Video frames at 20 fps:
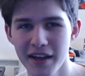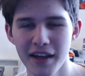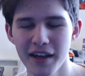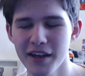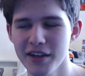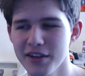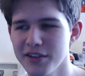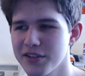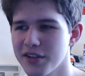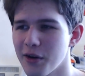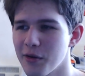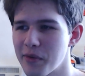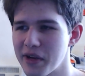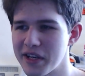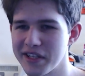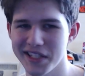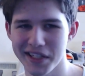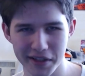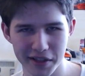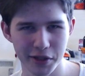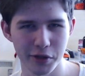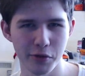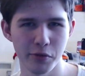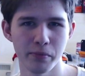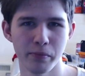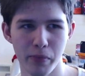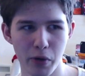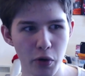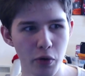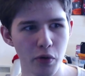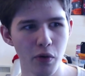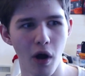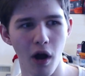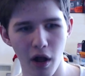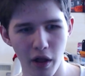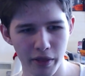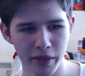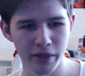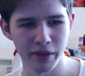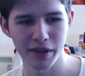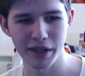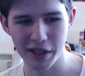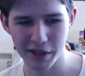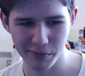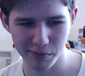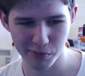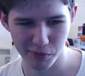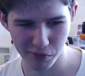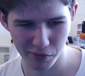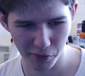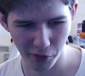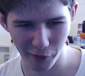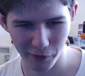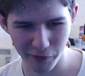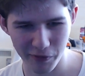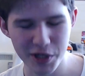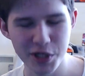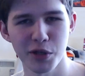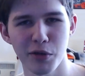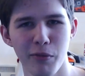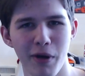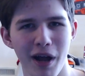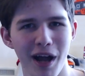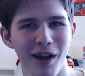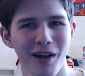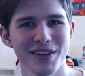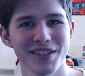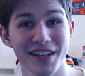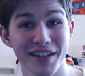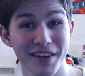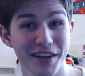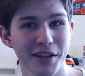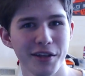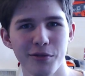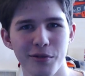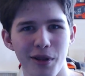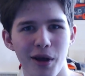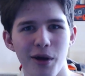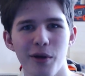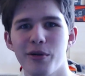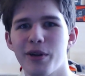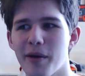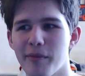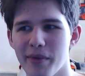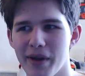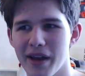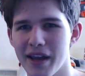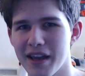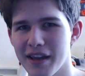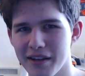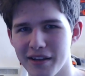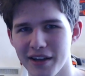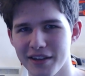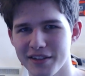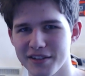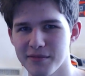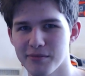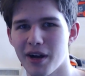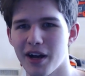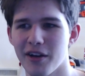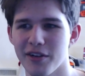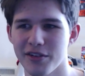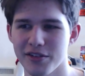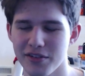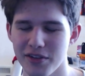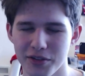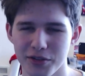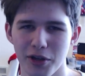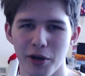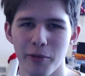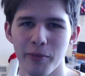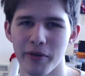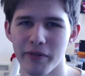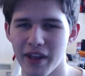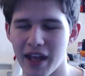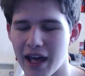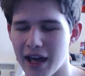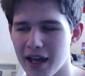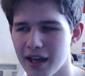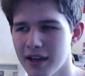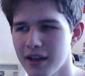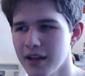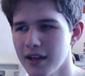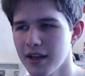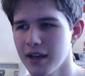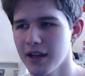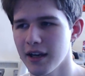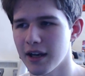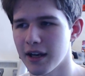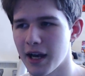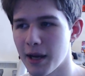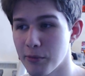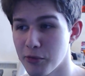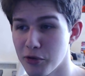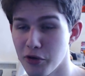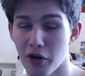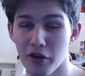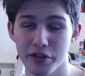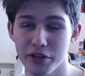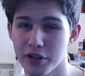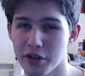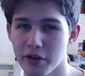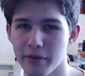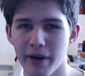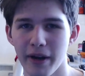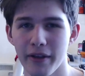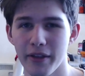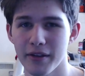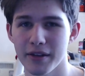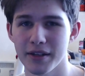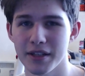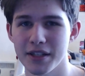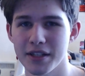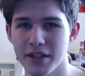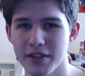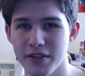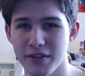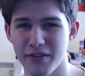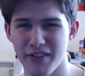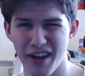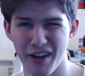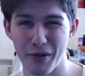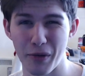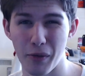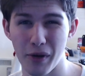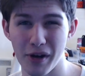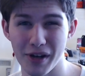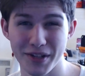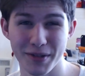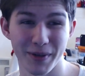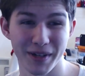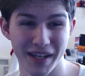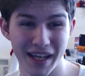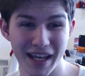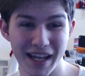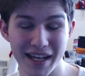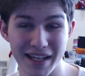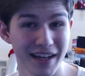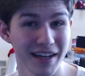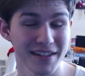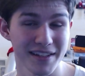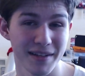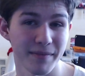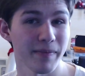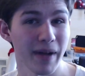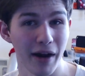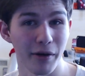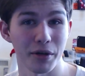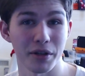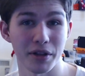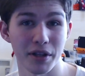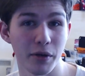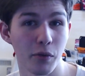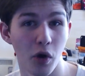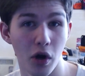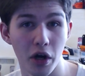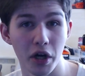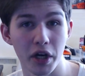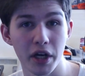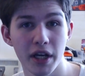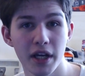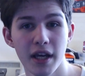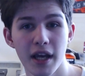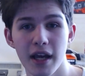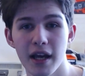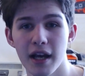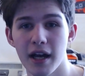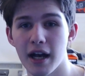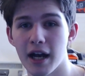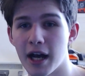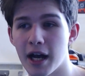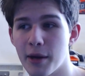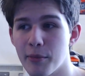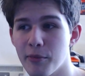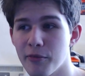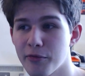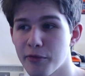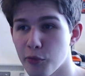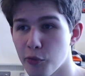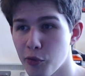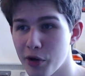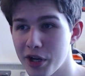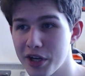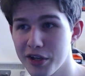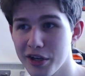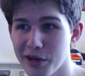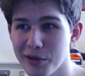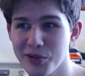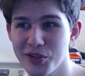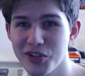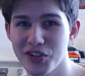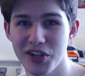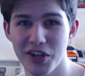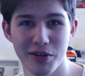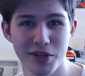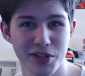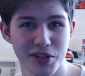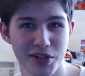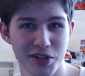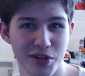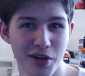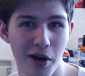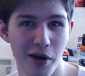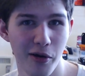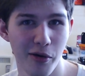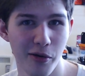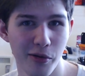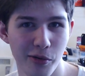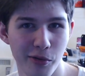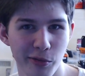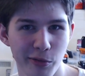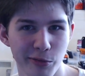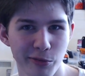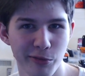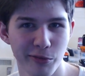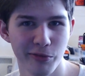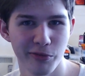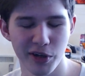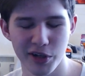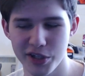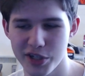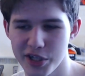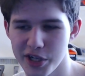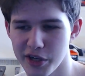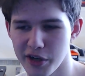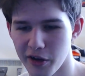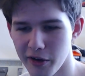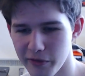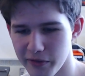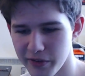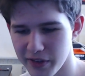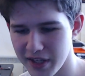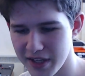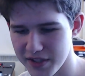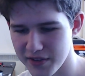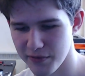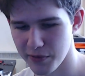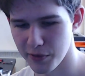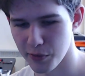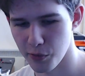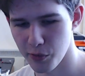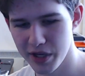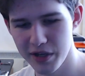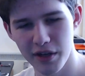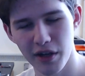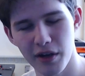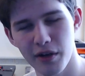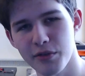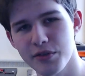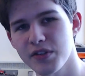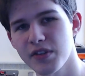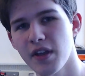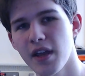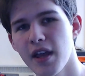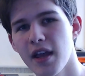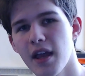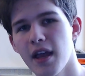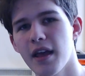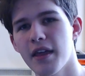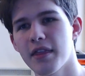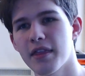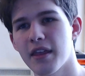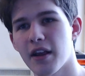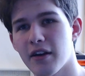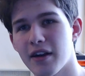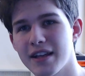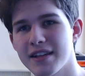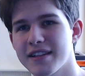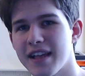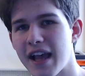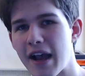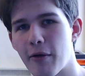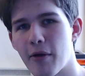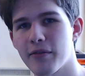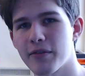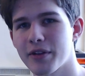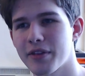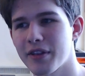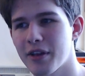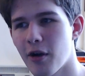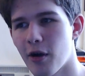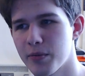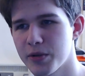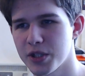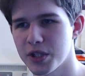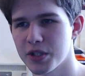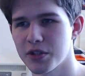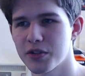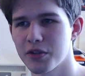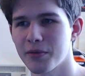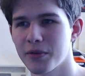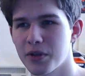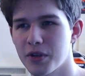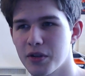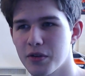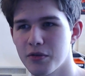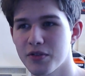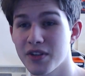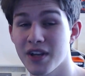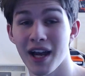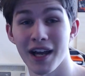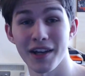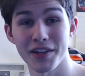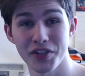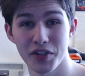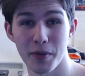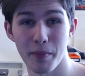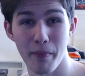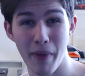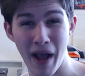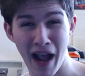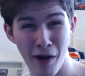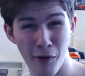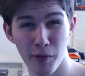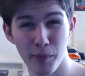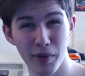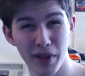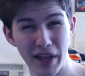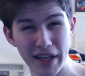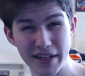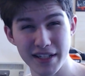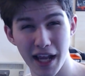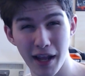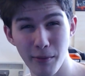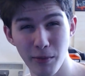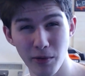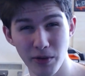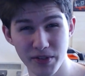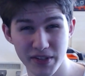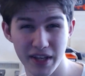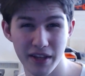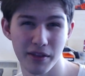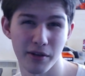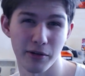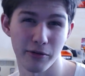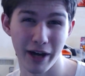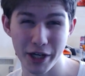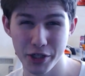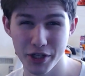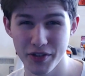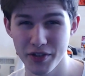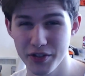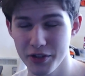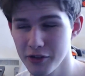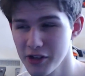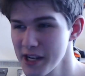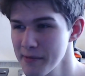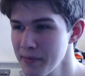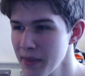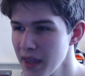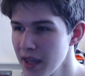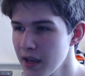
So basically you boot on the official BIOS and then you load up a custom BIOS on top of that. I'm not sure about the details of how it works, but it does apparently work. For Windows, there is no version of this. For Windows, there is, however, the option to use custom power play tables in the registry.